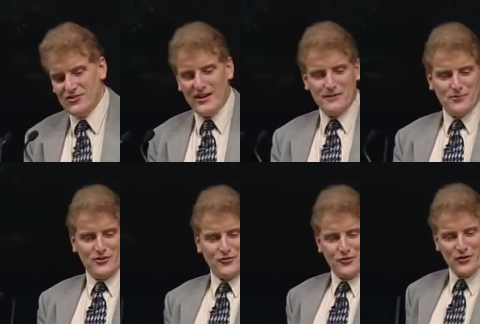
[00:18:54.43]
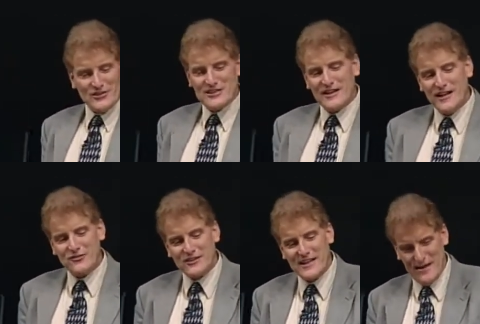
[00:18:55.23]
James, you saw the
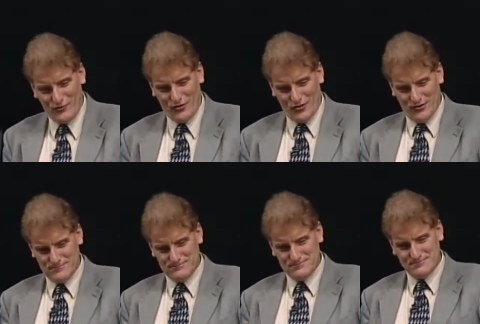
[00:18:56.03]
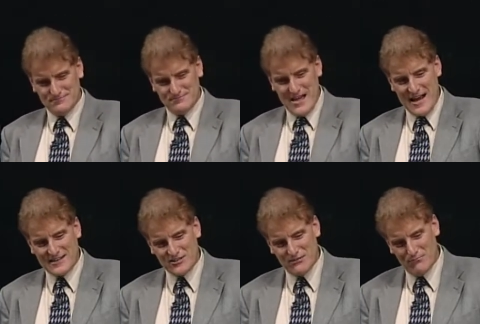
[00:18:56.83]
Sanhedrin Council
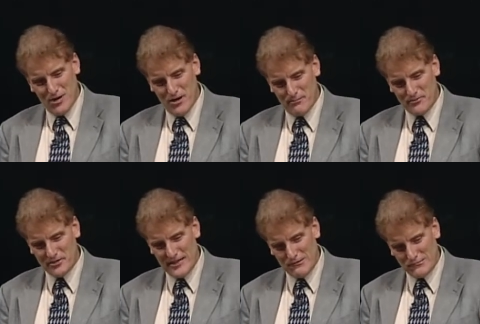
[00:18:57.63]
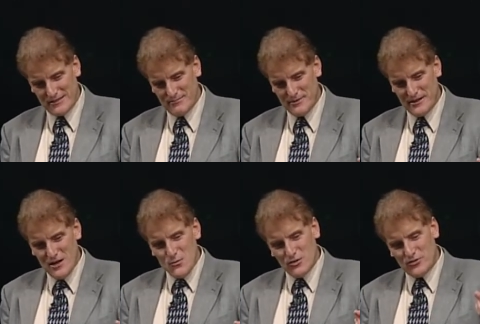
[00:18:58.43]
act as a mob to get rid of me.
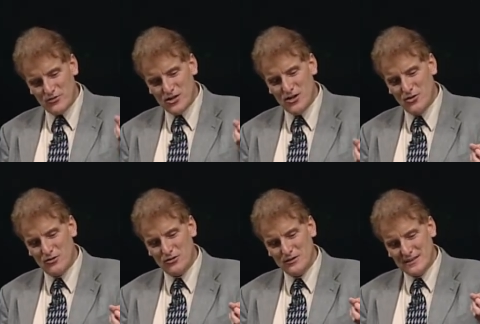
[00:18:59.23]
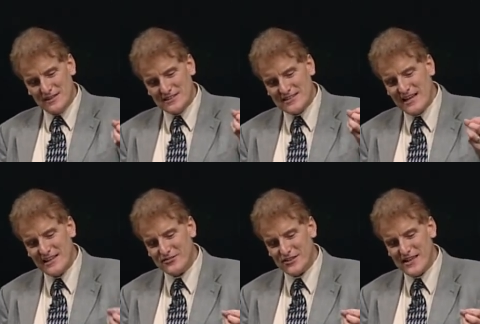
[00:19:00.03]
Would you go to the
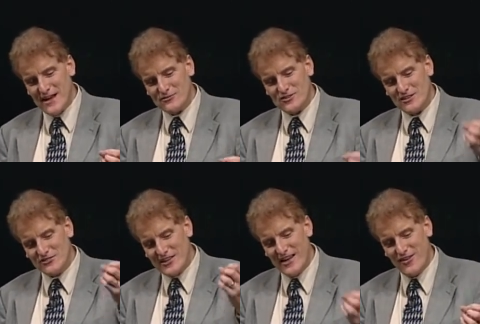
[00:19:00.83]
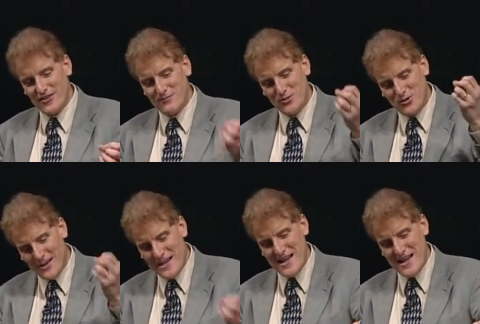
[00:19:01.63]
Sanhedrin Council and tell them who I